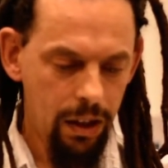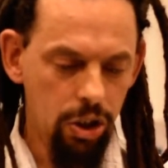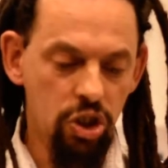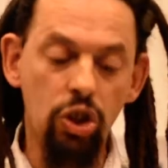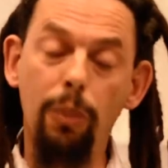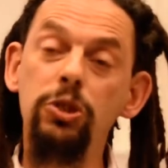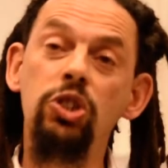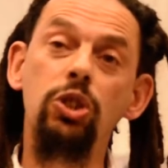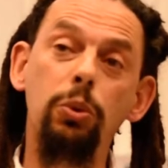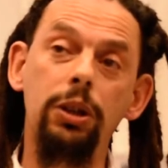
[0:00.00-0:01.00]
The shop
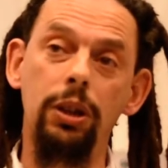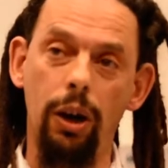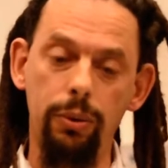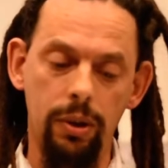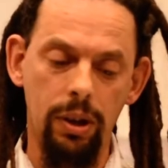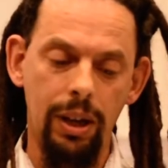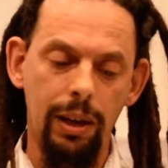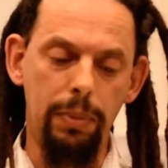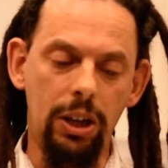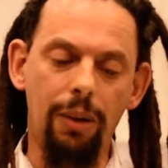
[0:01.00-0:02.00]
steward, though,
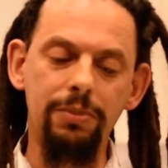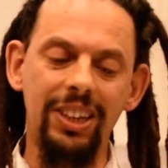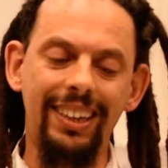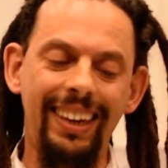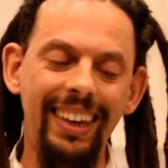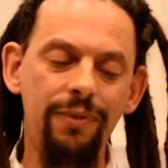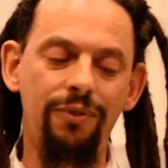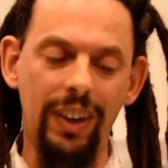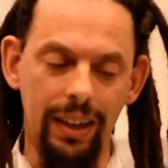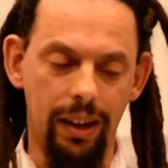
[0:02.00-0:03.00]
becomes a key
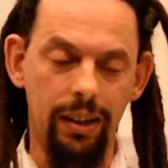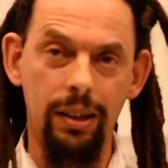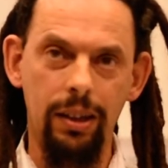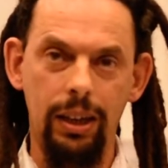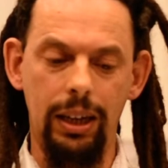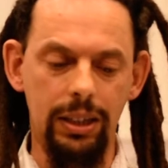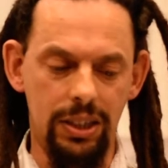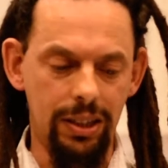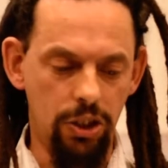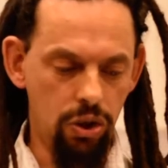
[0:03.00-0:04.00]
figure in
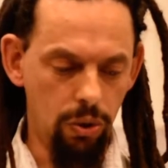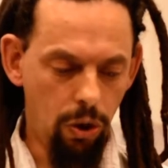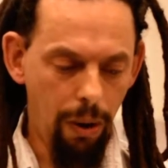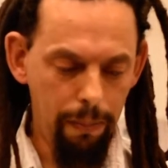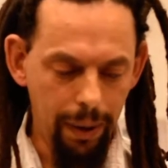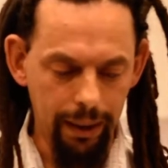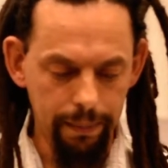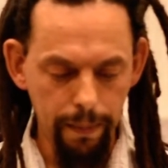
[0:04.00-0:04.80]
this national compact.